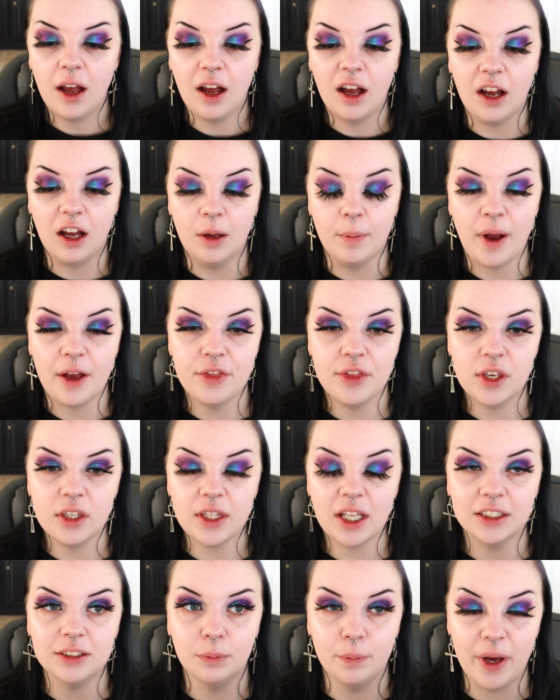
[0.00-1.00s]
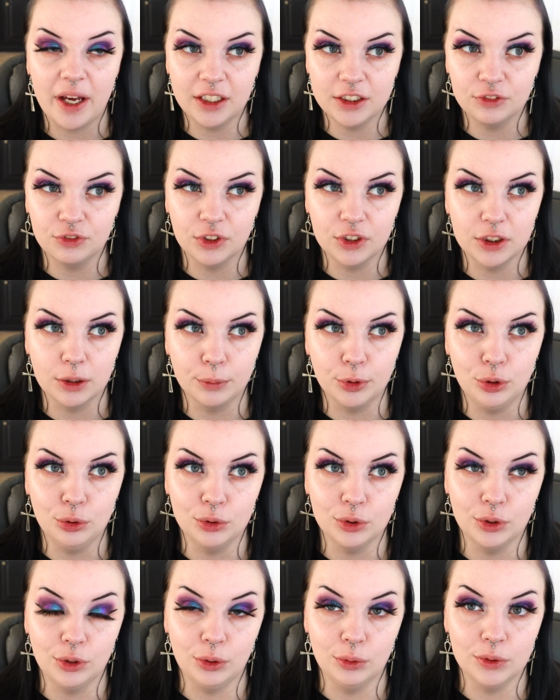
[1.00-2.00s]
I think that's best for someone
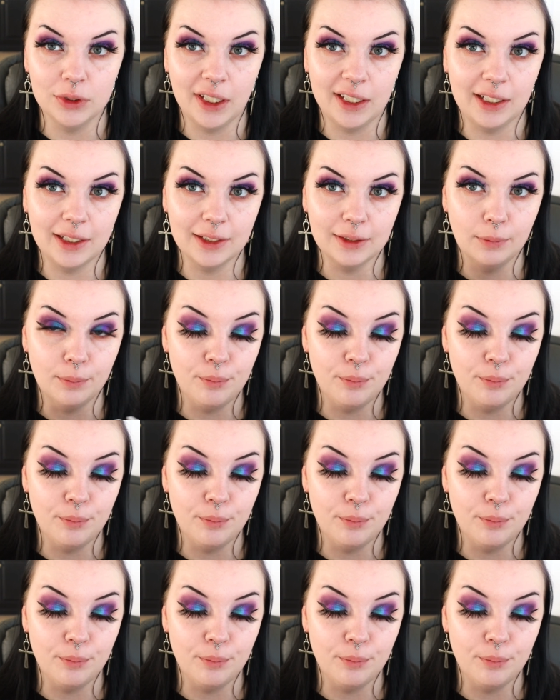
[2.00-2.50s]
who's going to use like